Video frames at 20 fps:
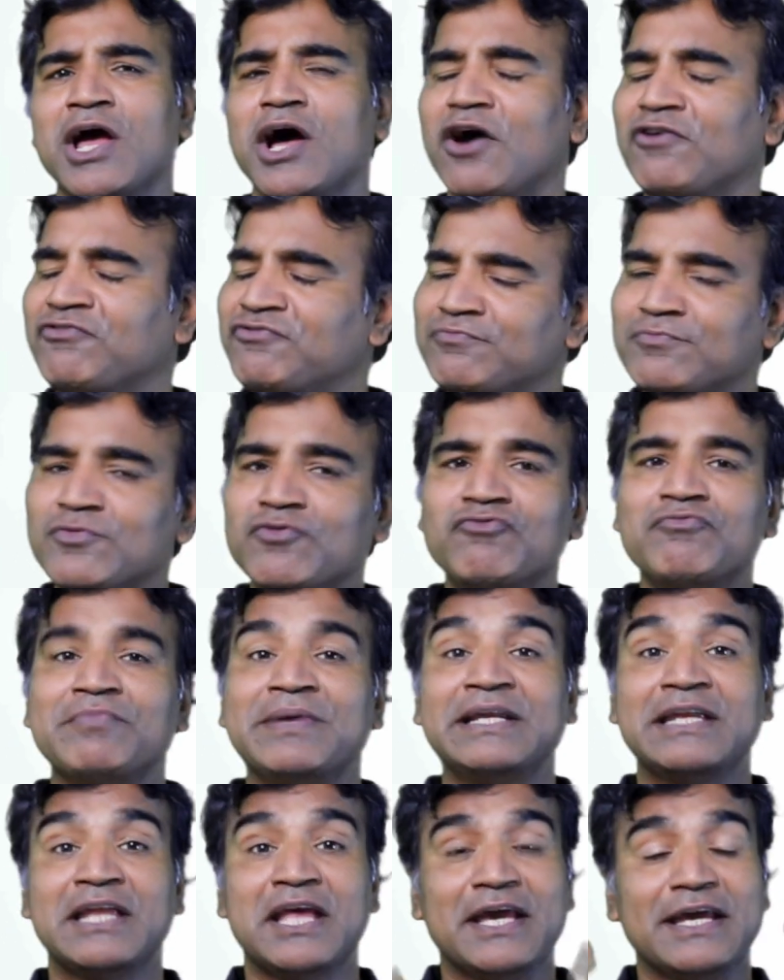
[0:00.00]
of
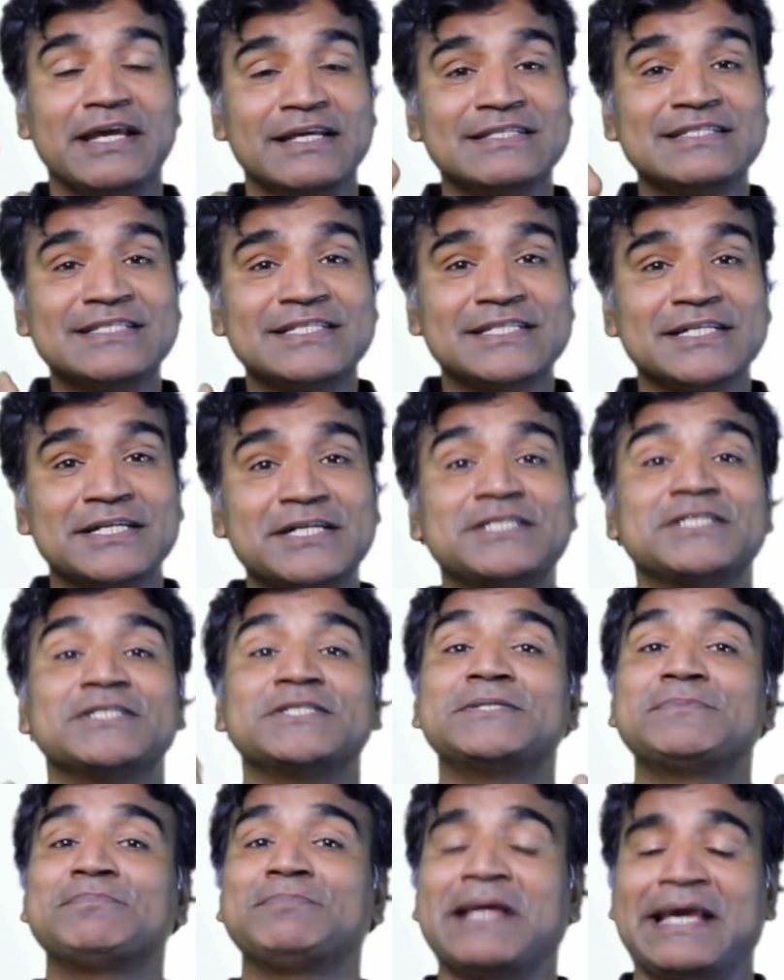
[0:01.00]
movement in
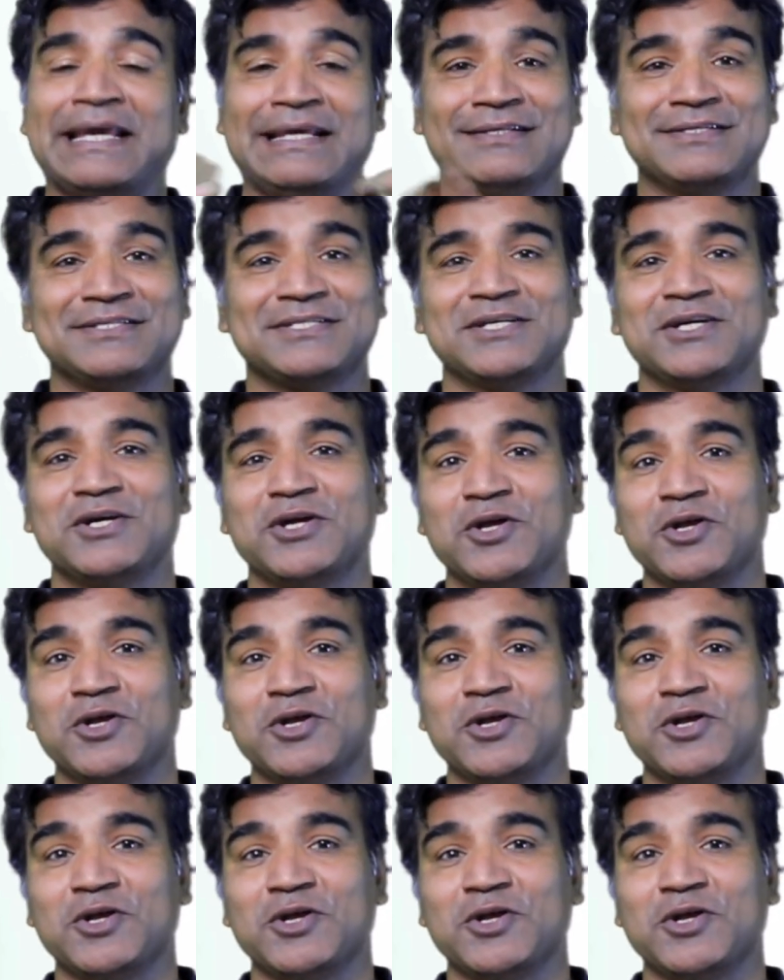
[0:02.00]
certain planes.